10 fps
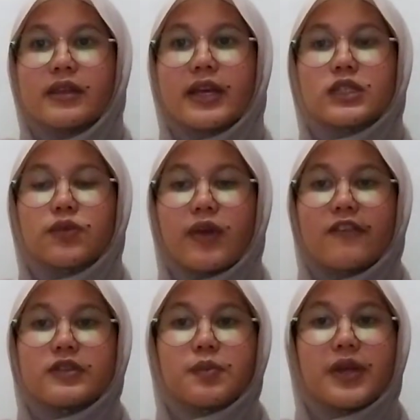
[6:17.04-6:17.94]
Next, we
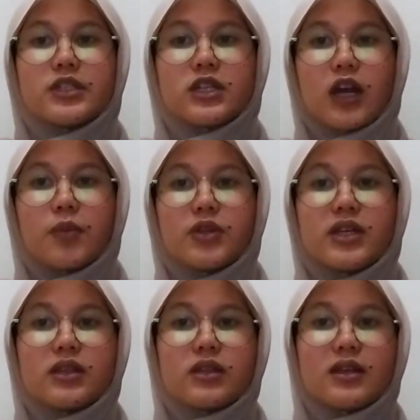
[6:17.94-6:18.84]
have speech
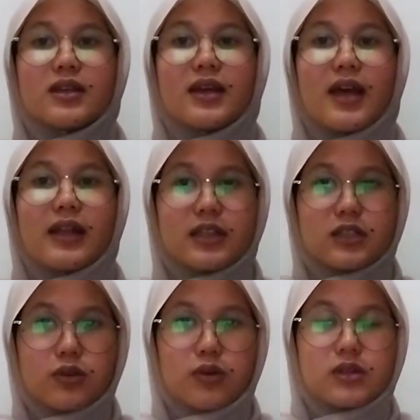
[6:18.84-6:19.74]
community and
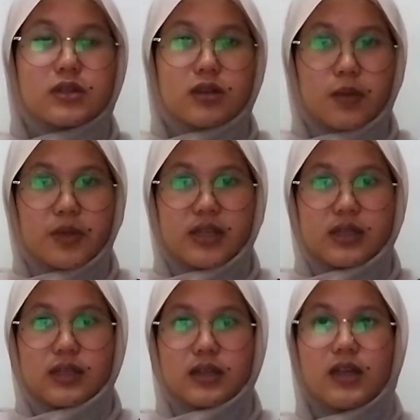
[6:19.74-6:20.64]
discourse
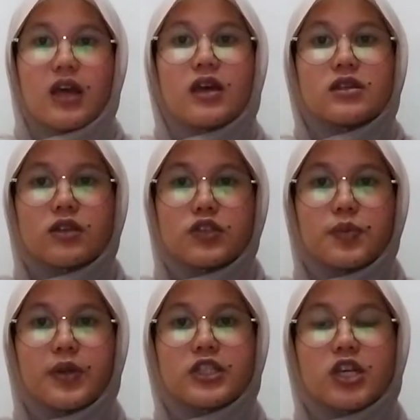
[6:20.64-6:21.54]
community. So
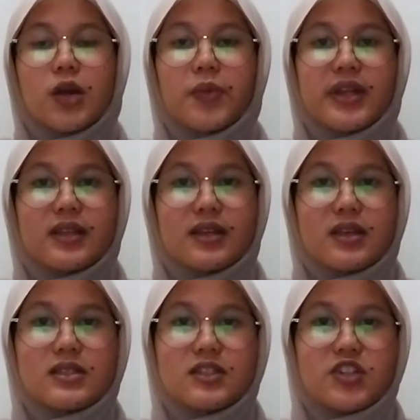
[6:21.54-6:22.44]
speech
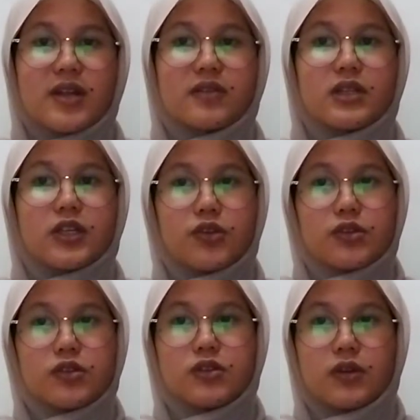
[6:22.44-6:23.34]
community is generally
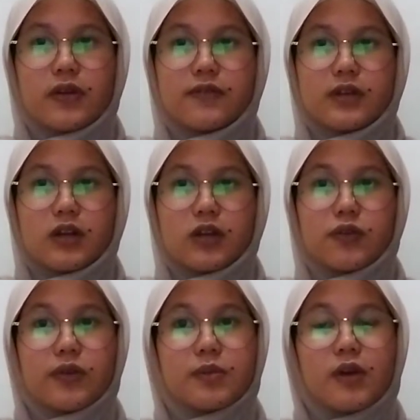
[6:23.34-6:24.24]
used to refer a
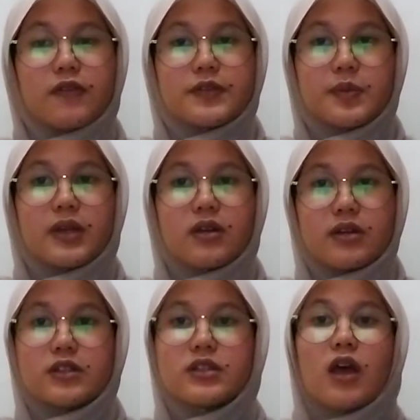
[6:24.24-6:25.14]
group of
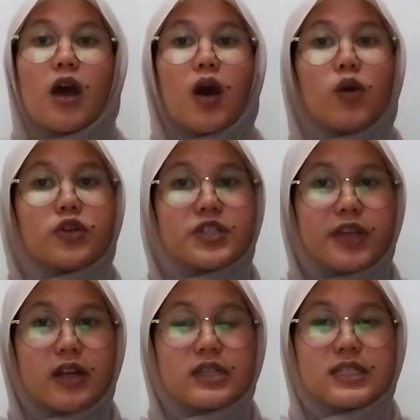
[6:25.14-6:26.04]
speakers who
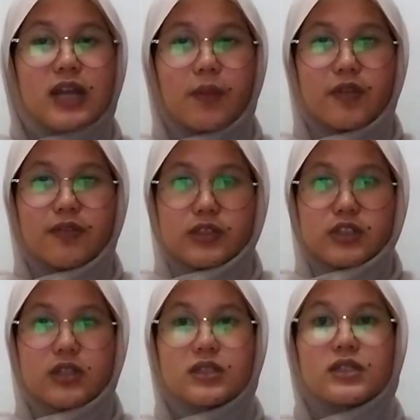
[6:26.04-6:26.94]
share common
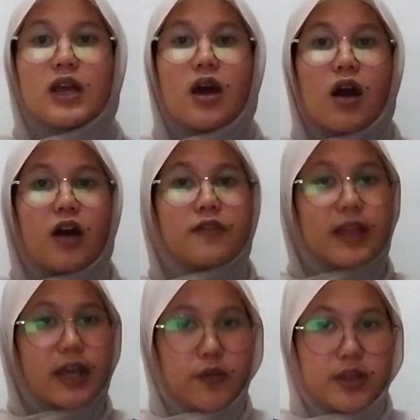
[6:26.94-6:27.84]
features of
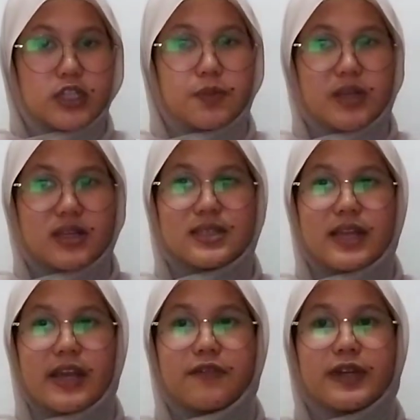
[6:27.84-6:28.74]
language because
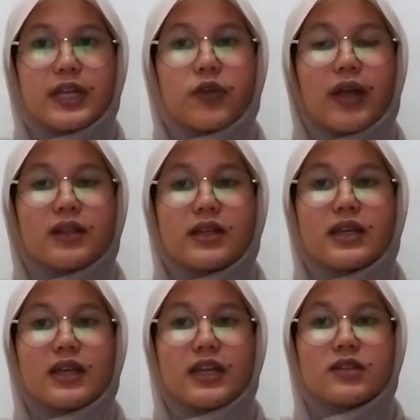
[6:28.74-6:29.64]
they
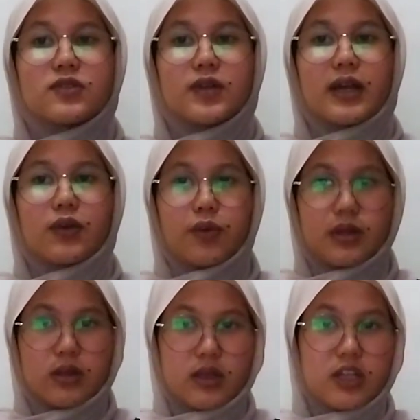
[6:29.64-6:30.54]
frequently interact
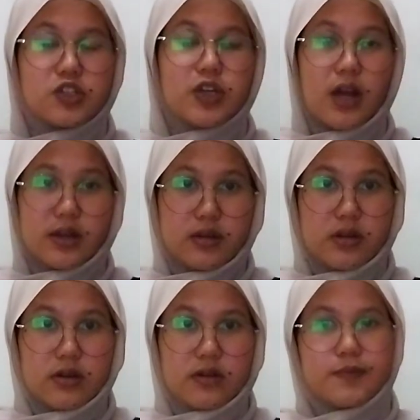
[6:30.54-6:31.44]
with each
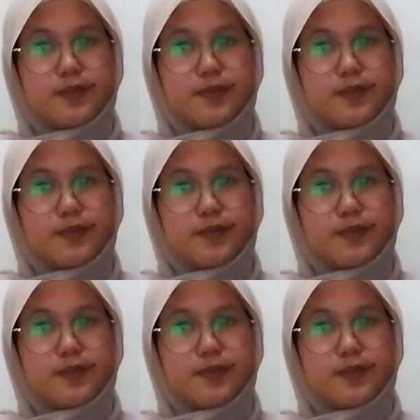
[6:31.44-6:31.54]
other.